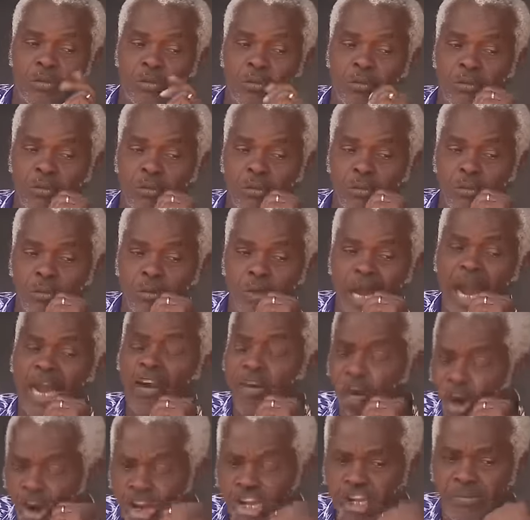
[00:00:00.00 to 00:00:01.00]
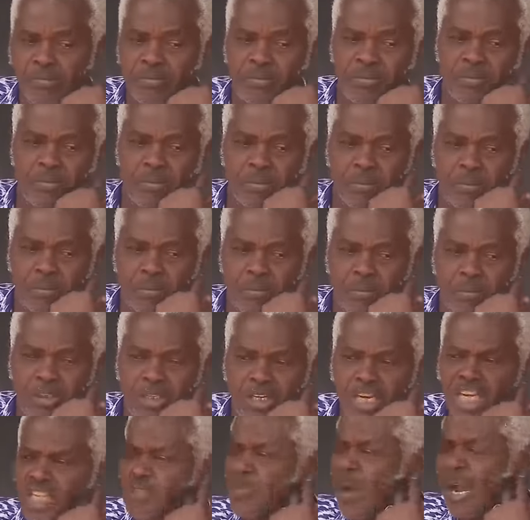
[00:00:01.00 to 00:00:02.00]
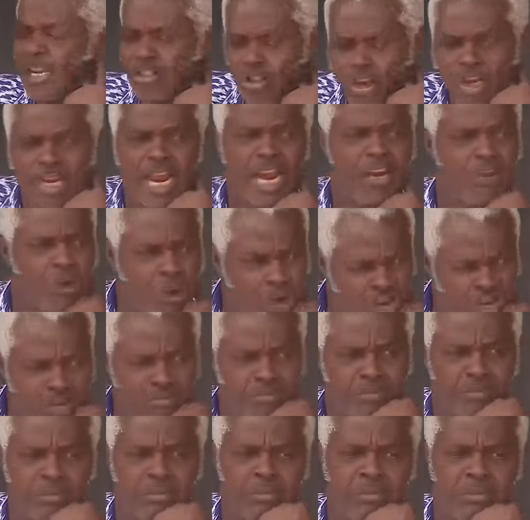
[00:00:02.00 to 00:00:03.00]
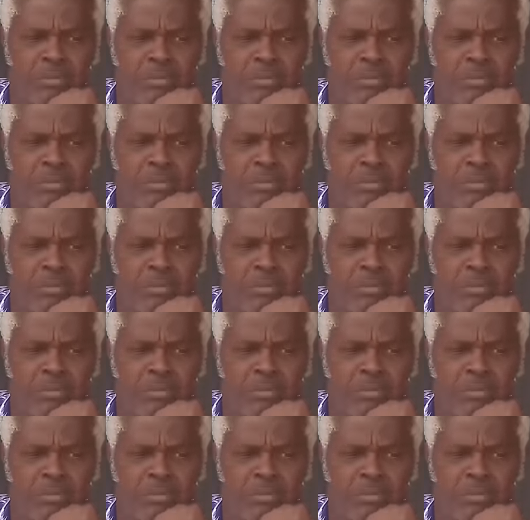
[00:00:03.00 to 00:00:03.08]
No. I know him. He's my son. I know him.